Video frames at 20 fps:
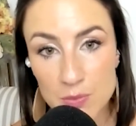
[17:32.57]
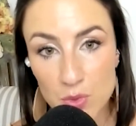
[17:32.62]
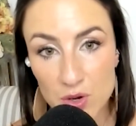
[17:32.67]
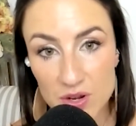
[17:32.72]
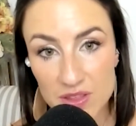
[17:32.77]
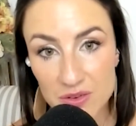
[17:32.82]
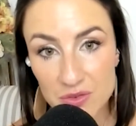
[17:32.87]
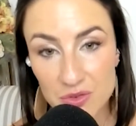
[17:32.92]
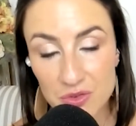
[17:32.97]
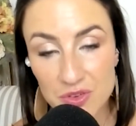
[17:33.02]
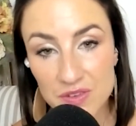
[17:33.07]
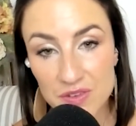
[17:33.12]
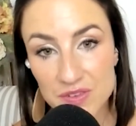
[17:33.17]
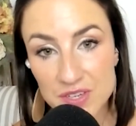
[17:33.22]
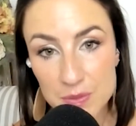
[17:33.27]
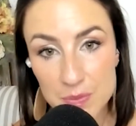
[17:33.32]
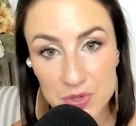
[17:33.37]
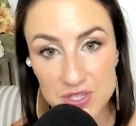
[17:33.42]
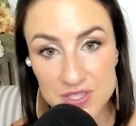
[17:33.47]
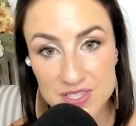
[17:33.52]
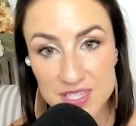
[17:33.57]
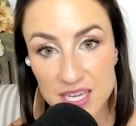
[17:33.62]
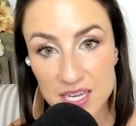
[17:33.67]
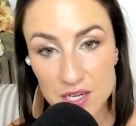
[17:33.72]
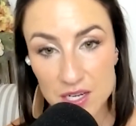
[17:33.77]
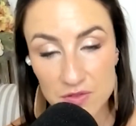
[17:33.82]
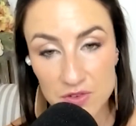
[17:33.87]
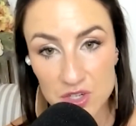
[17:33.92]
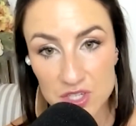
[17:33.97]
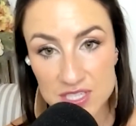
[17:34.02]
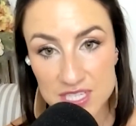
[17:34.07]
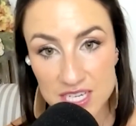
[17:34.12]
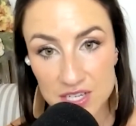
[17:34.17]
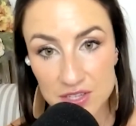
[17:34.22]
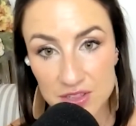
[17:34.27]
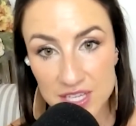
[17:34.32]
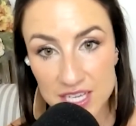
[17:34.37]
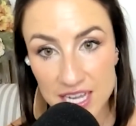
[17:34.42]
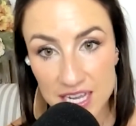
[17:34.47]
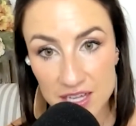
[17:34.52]
more than 50% of your
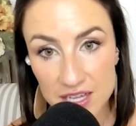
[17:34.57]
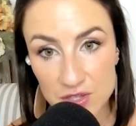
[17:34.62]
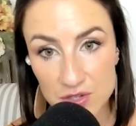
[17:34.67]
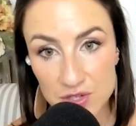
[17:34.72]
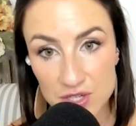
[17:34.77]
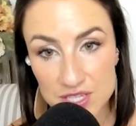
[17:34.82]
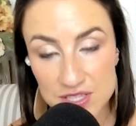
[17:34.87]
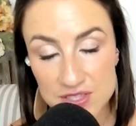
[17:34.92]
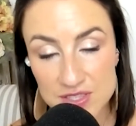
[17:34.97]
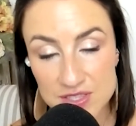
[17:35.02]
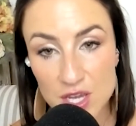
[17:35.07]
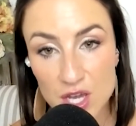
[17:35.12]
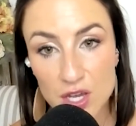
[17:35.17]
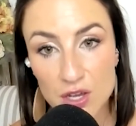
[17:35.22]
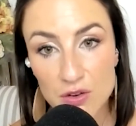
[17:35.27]
daily calories